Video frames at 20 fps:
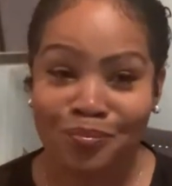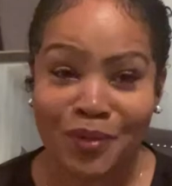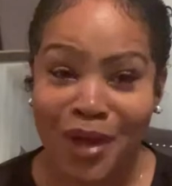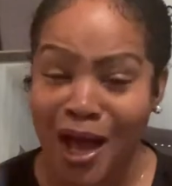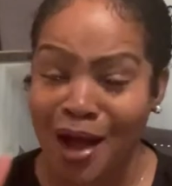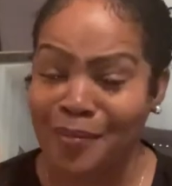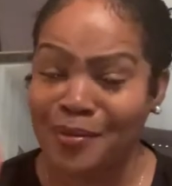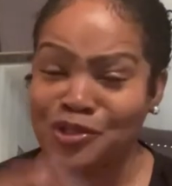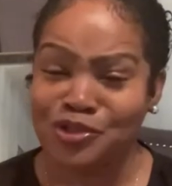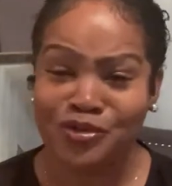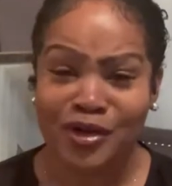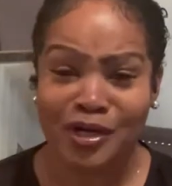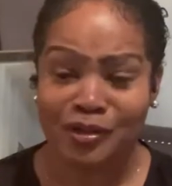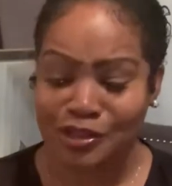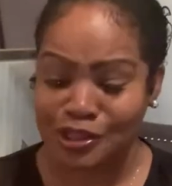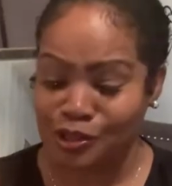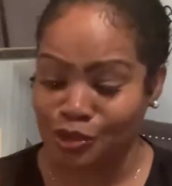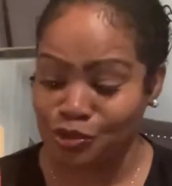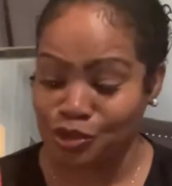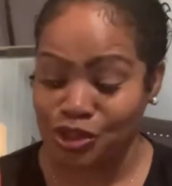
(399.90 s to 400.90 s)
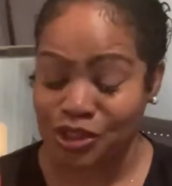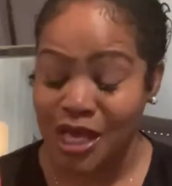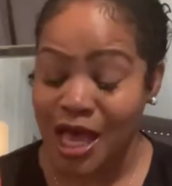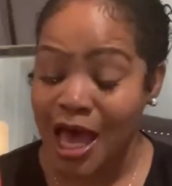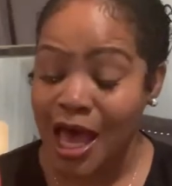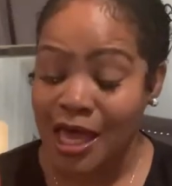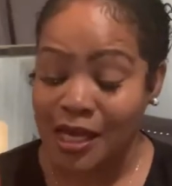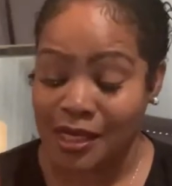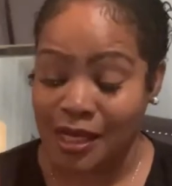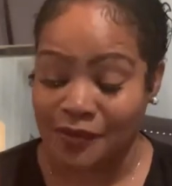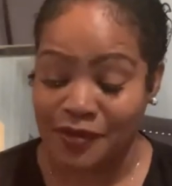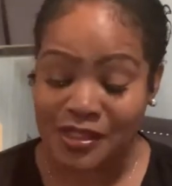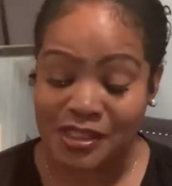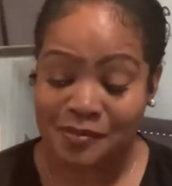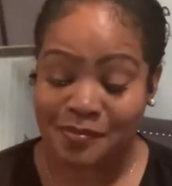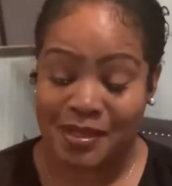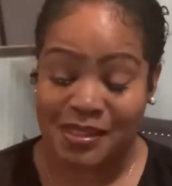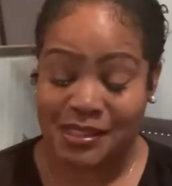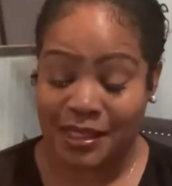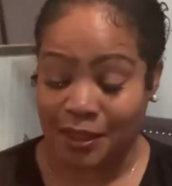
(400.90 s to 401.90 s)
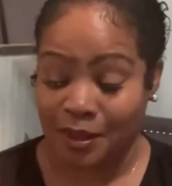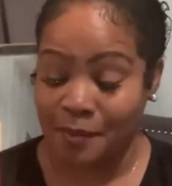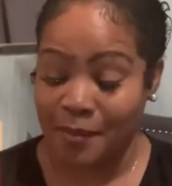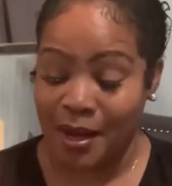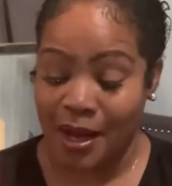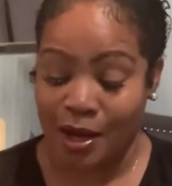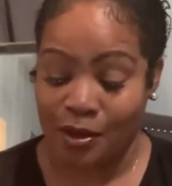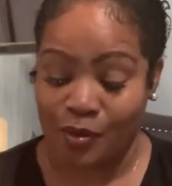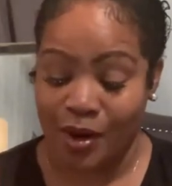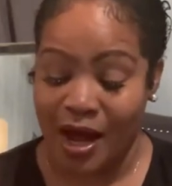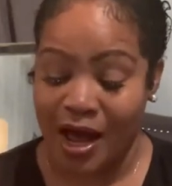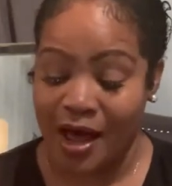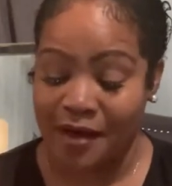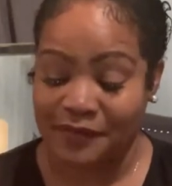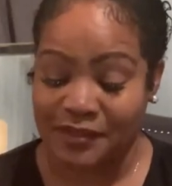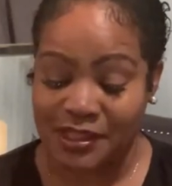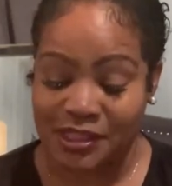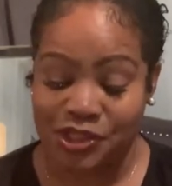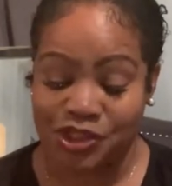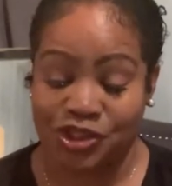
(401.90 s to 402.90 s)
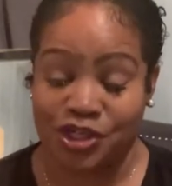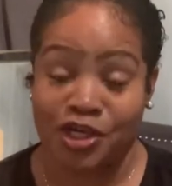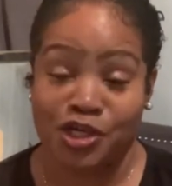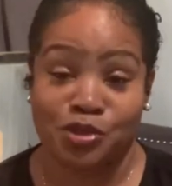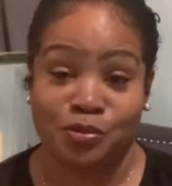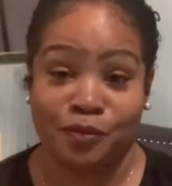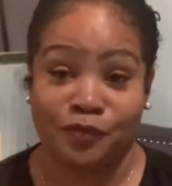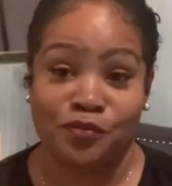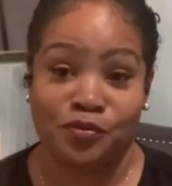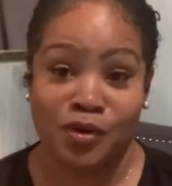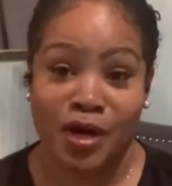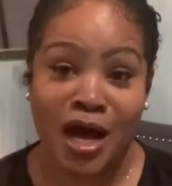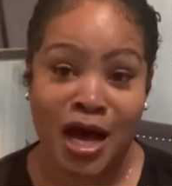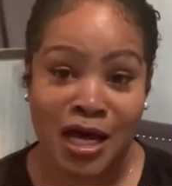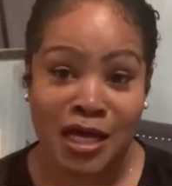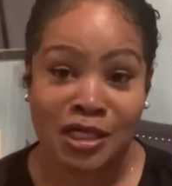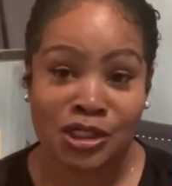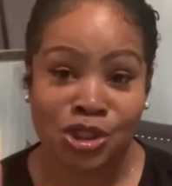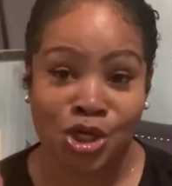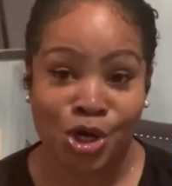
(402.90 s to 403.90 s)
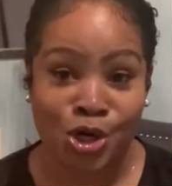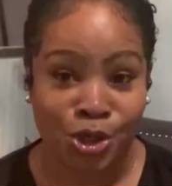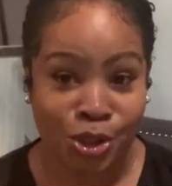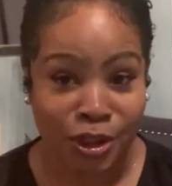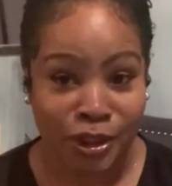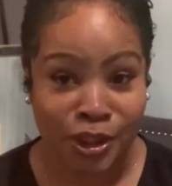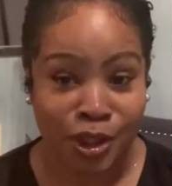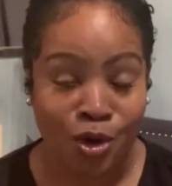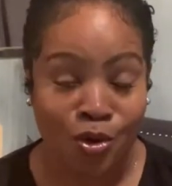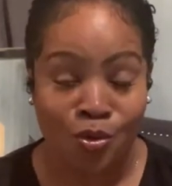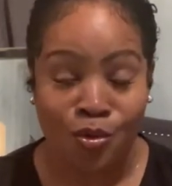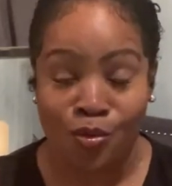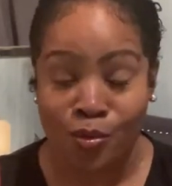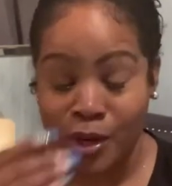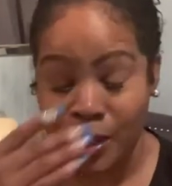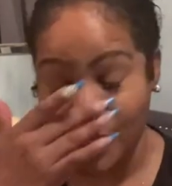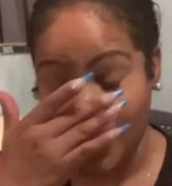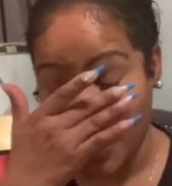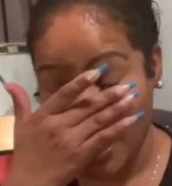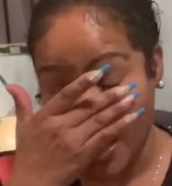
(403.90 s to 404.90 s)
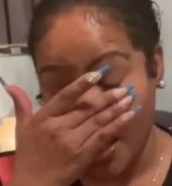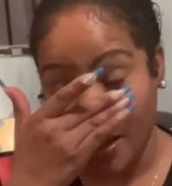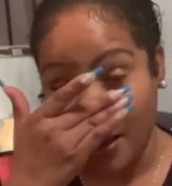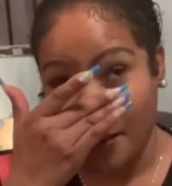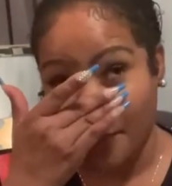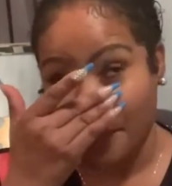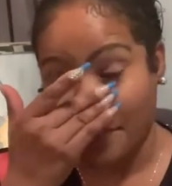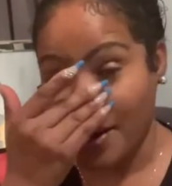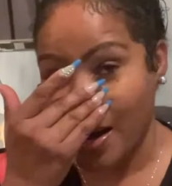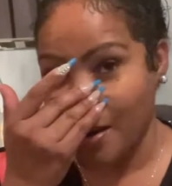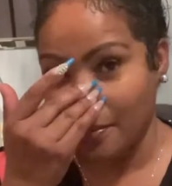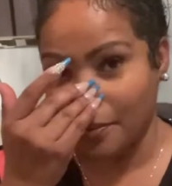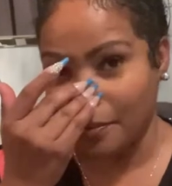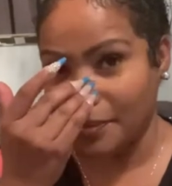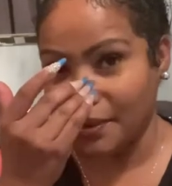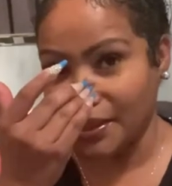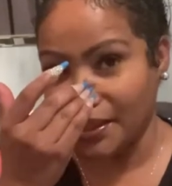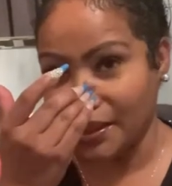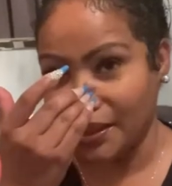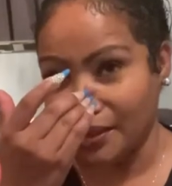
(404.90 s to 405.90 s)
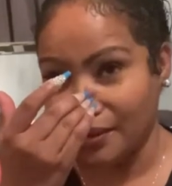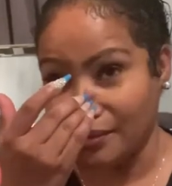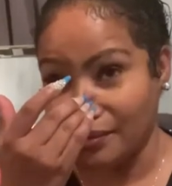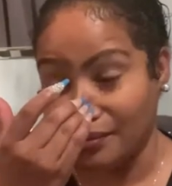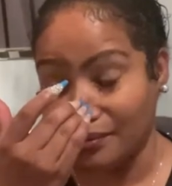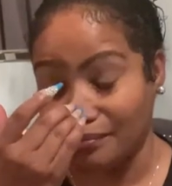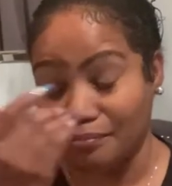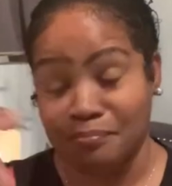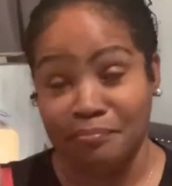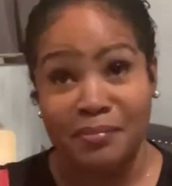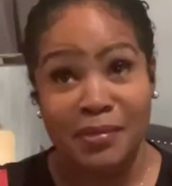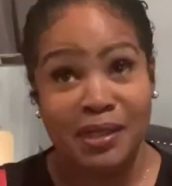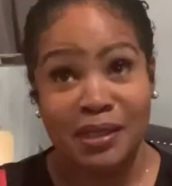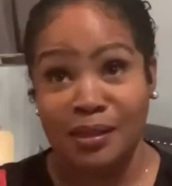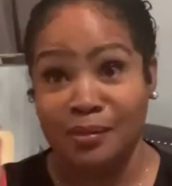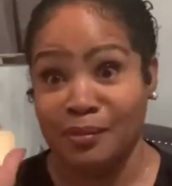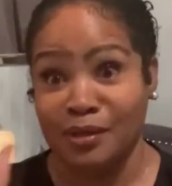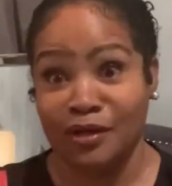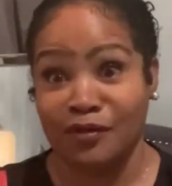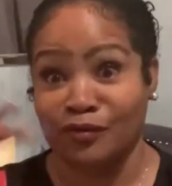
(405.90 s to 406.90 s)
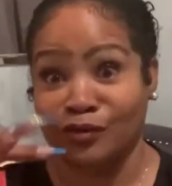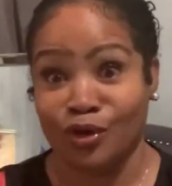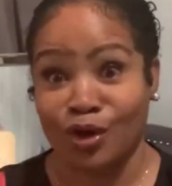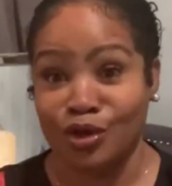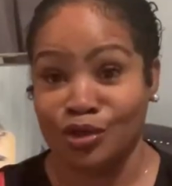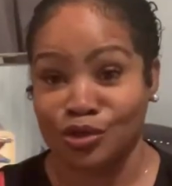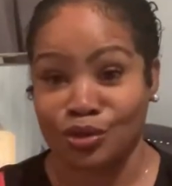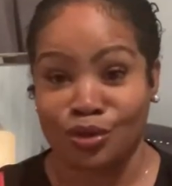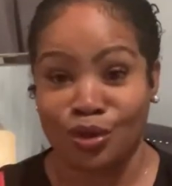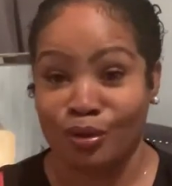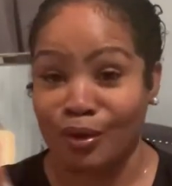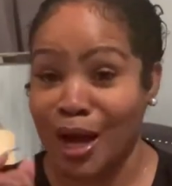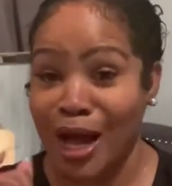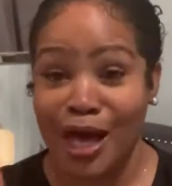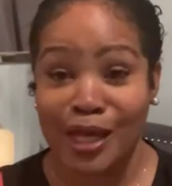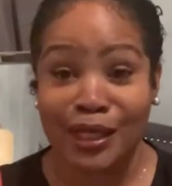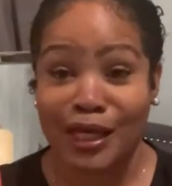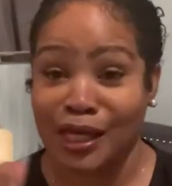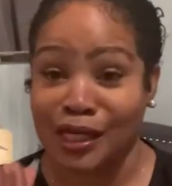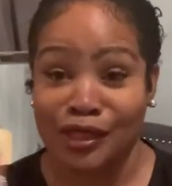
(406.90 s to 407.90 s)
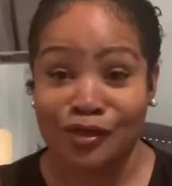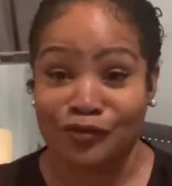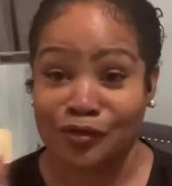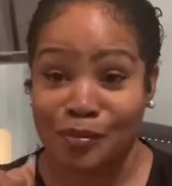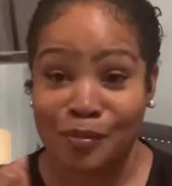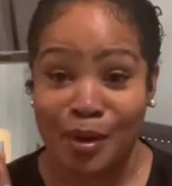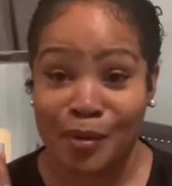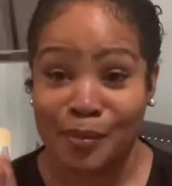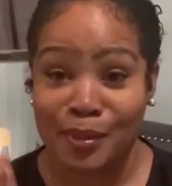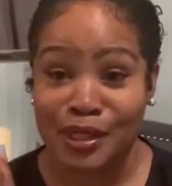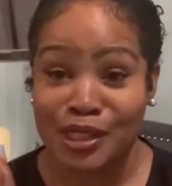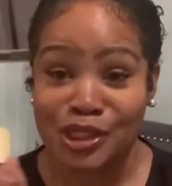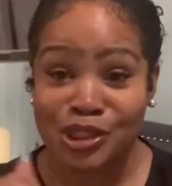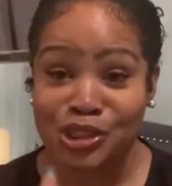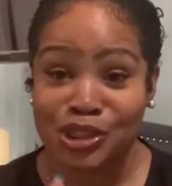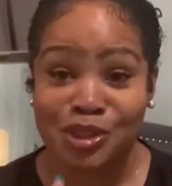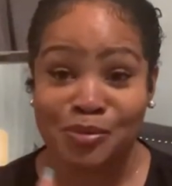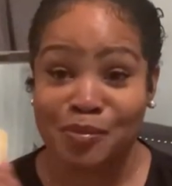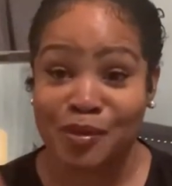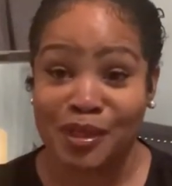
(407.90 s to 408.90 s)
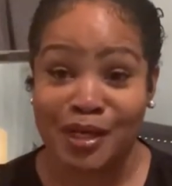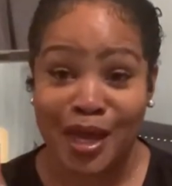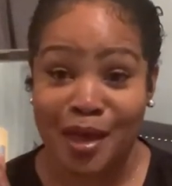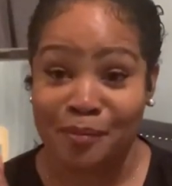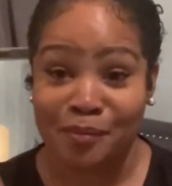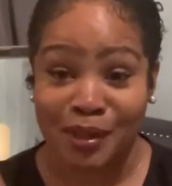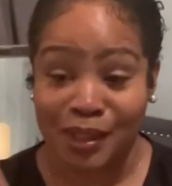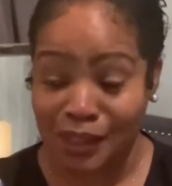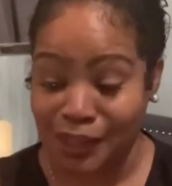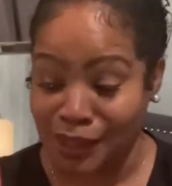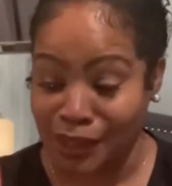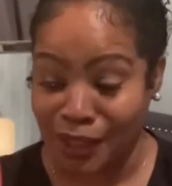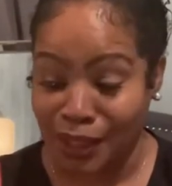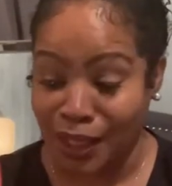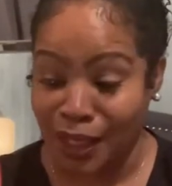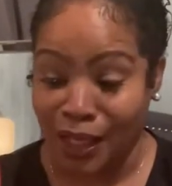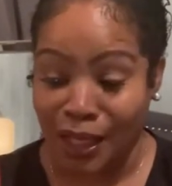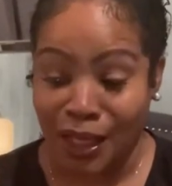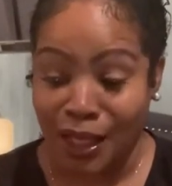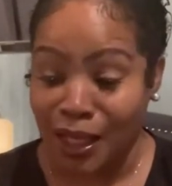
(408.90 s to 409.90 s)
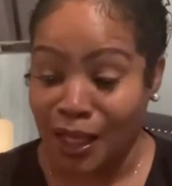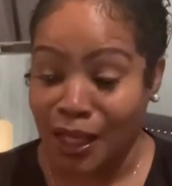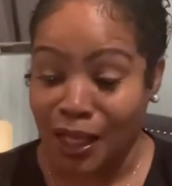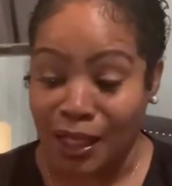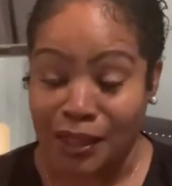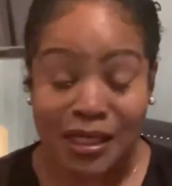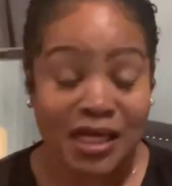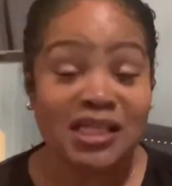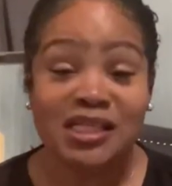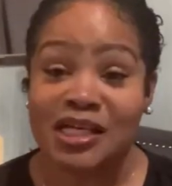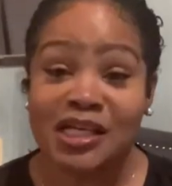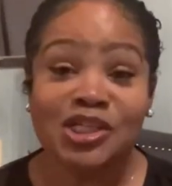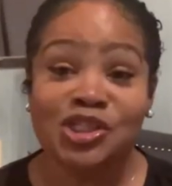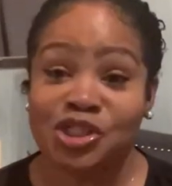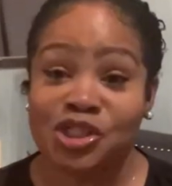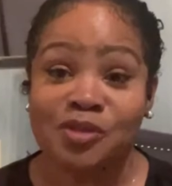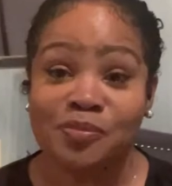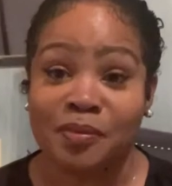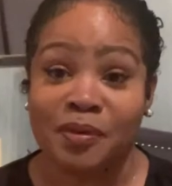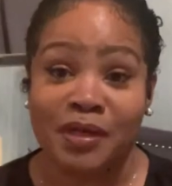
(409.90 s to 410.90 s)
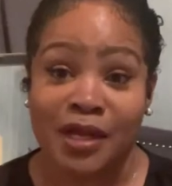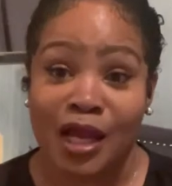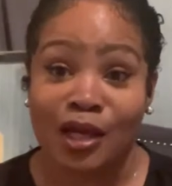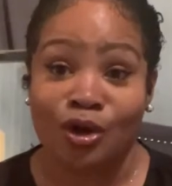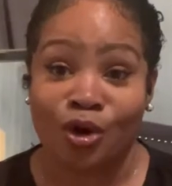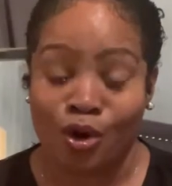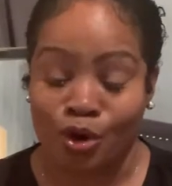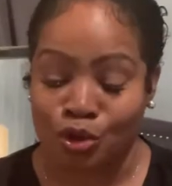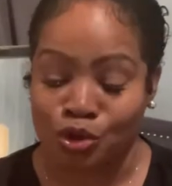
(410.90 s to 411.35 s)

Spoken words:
I've been trying out these lotions. Now, this is my second bottle. I did share this with you guys earlier on, probably many, many vlogs ago. I can't even remember. It's just been that many. It's just been that long.